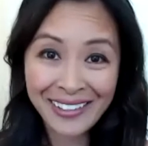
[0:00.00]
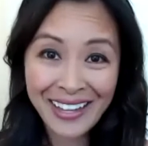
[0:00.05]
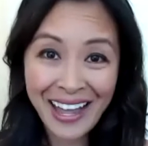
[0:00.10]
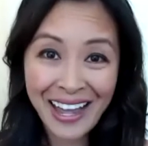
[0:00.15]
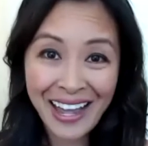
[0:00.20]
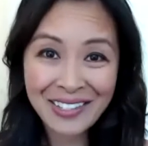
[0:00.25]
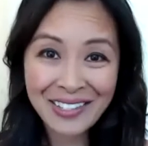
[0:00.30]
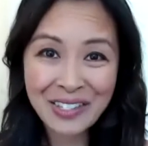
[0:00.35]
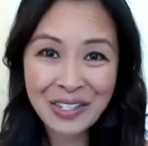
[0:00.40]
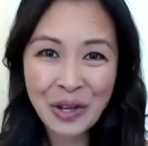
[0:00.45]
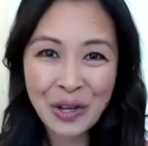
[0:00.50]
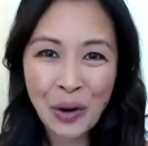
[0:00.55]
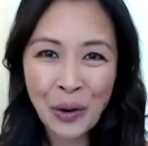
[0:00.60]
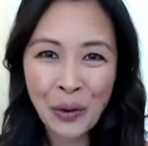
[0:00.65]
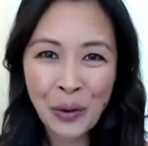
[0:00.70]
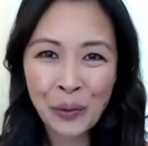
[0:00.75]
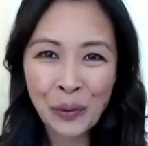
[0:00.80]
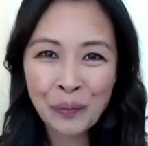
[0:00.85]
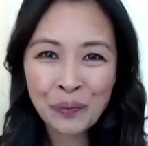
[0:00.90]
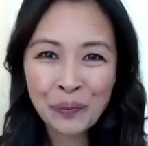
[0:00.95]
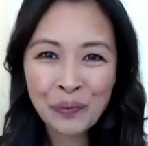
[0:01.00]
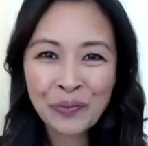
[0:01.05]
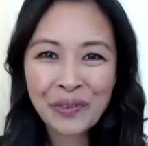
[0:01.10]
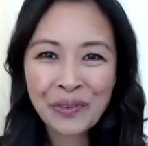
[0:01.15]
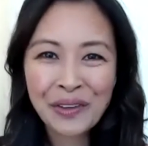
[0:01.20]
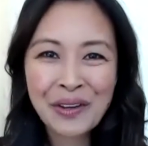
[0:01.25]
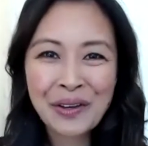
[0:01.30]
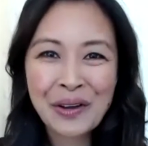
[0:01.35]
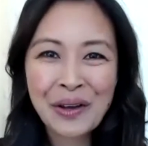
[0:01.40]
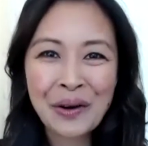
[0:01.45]
And so,
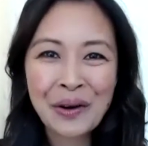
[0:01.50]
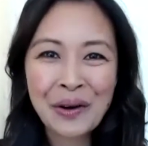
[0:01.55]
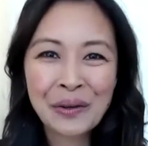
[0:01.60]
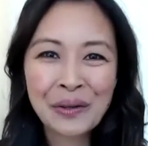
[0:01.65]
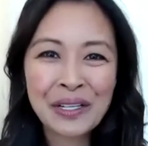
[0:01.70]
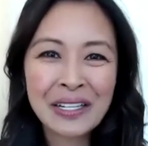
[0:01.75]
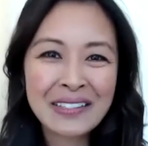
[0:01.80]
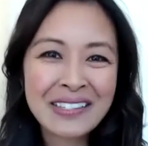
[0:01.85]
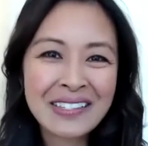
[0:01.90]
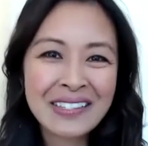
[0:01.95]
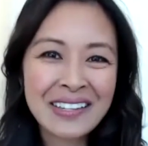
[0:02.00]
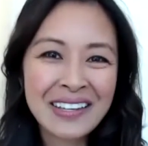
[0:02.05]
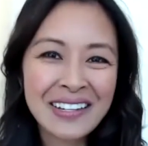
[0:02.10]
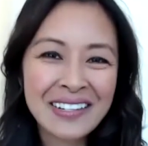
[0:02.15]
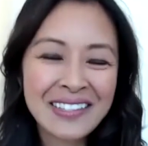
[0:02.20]
you know, it's